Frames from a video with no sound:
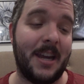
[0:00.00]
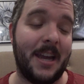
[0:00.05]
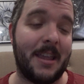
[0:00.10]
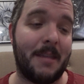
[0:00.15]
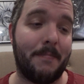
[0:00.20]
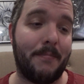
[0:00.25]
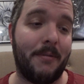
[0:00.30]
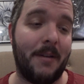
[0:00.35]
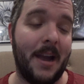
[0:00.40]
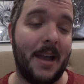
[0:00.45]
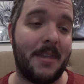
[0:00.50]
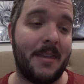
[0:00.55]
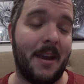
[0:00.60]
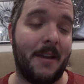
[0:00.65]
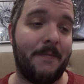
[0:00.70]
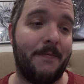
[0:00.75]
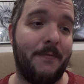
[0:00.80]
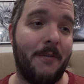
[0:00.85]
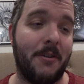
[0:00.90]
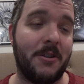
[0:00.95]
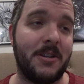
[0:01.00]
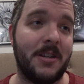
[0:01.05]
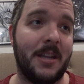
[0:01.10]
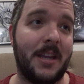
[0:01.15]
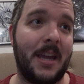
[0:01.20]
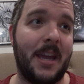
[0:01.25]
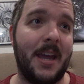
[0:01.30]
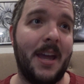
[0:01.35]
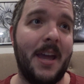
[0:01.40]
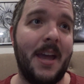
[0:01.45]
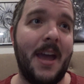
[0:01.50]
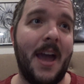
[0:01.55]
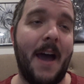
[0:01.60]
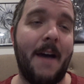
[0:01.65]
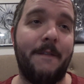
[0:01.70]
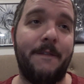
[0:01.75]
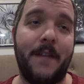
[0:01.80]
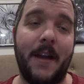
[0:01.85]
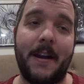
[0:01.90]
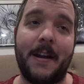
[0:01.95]
It's it's unfortunately
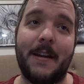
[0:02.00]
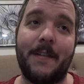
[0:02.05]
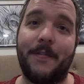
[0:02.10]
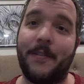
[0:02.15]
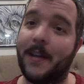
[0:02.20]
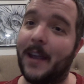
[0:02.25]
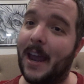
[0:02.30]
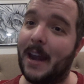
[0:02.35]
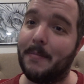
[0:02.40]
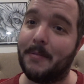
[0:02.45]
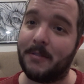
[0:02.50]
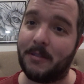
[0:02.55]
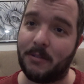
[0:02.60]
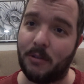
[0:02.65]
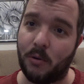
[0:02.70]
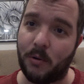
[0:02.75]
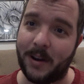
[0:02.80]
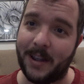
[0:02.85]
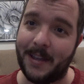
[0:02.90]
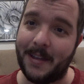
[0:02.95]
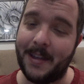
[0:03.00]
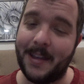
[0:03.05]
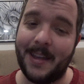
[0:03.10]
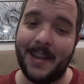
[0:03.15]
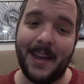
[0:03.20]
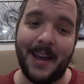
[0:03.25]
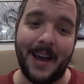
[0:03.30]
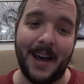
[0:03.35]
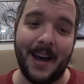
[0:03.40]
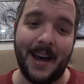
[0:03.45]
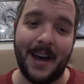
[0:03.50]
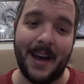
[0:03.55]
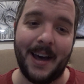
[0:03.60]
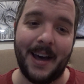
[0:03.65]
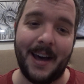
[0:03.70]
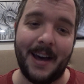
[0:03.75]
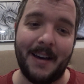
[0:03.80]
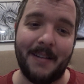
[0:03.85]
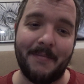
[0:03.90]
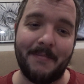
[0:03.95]
a very forgettable story
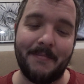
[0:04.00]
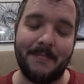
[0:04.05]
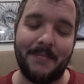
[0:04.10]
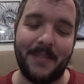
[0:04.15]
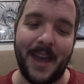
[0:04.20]
um,